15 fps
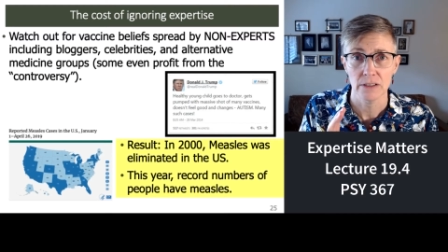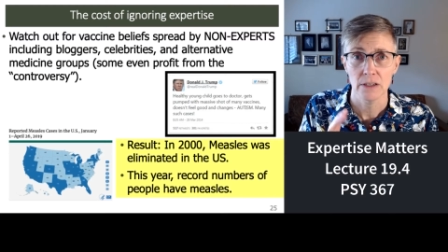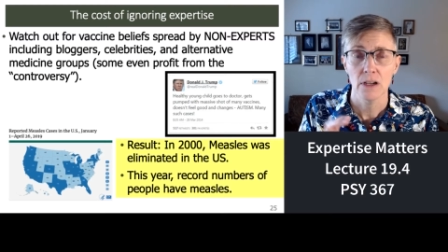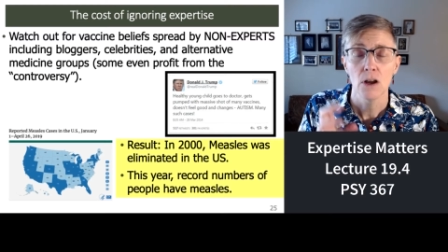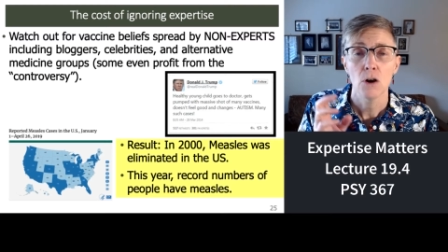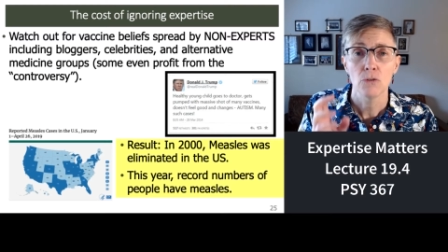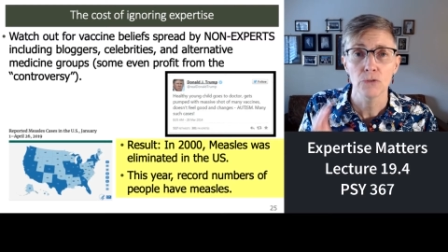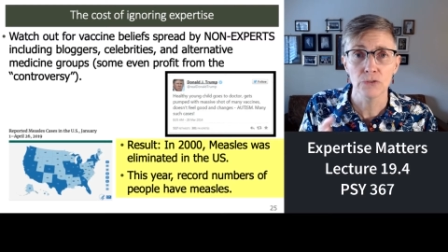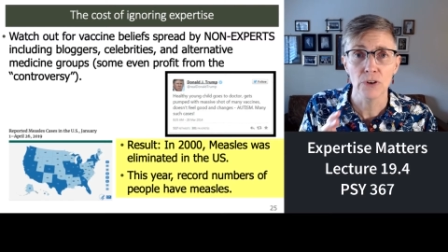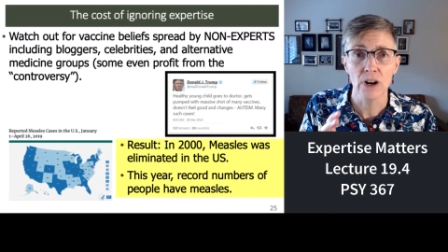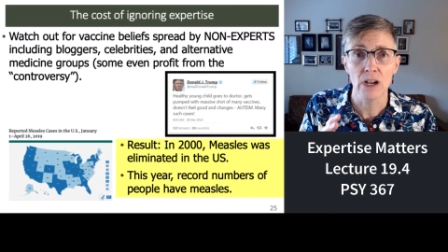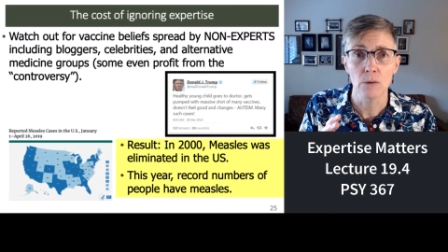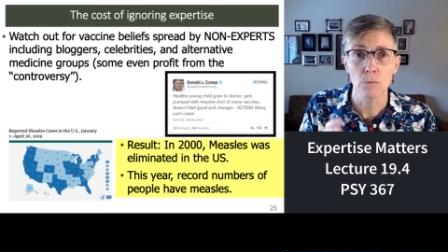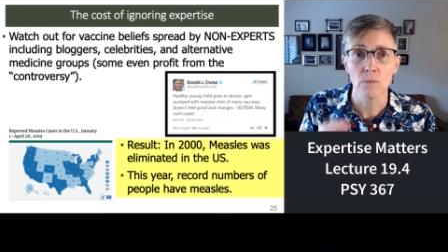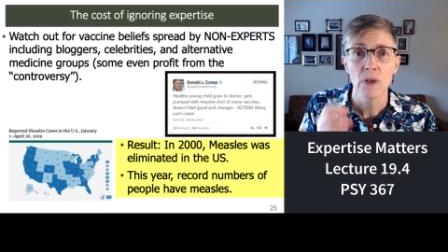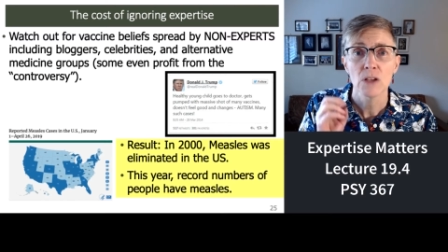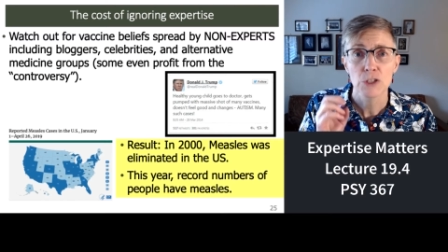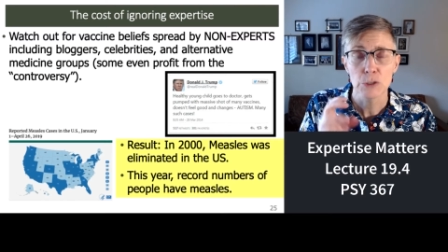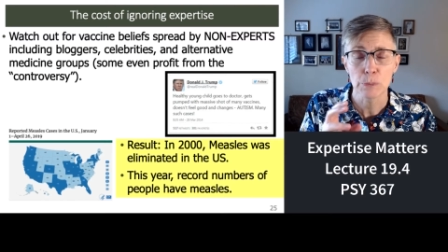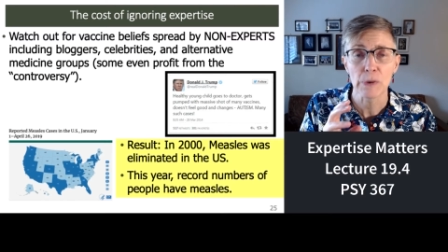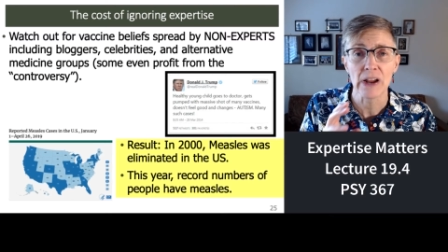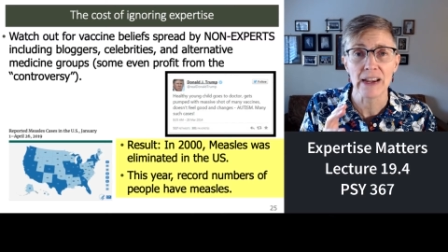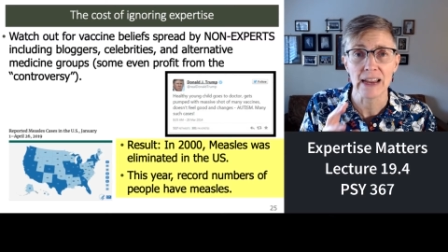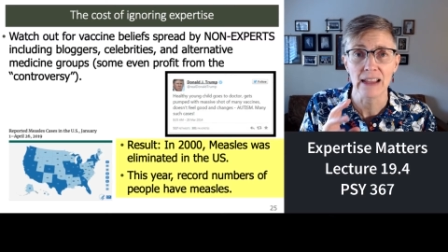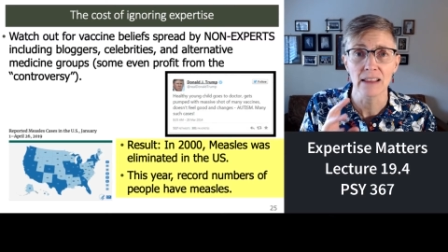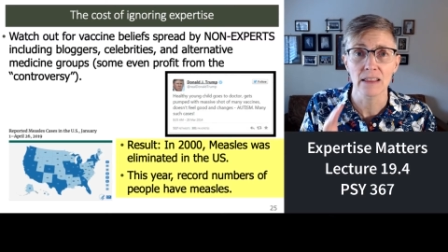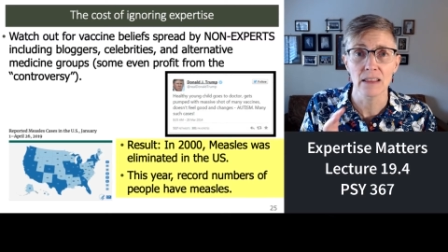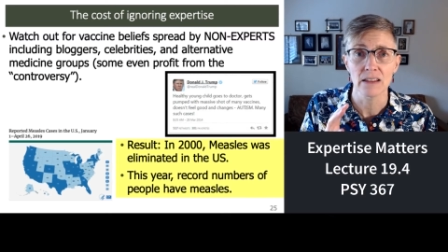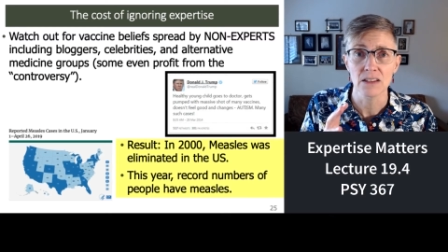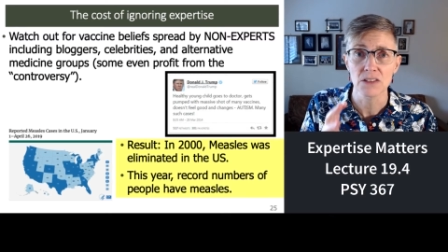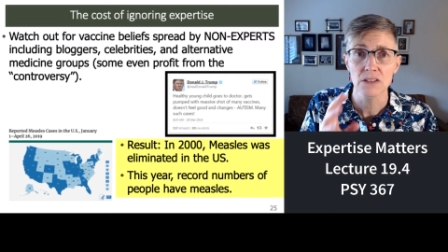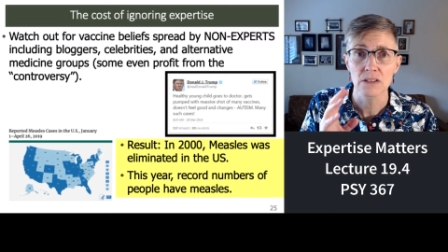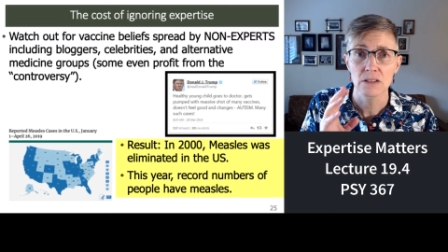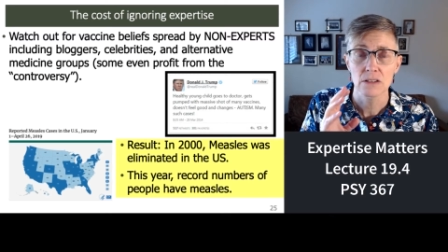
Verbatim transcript: from spreading this